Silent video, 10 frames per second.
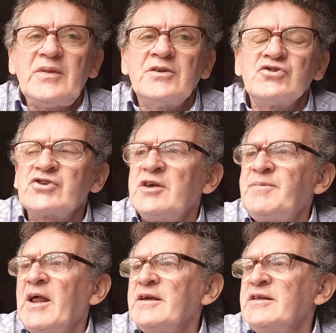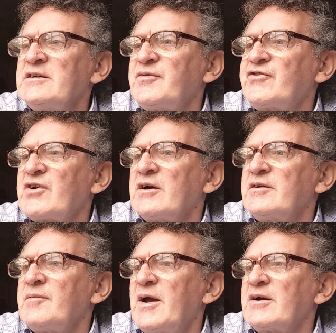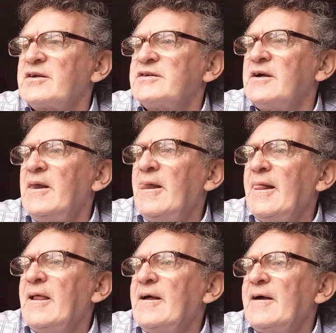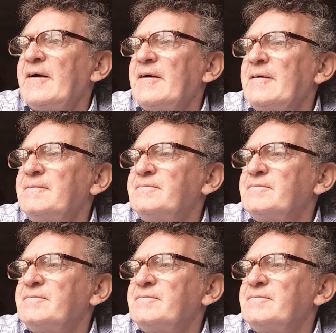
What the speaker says: Just keep an eye on that if it's strong in the market. The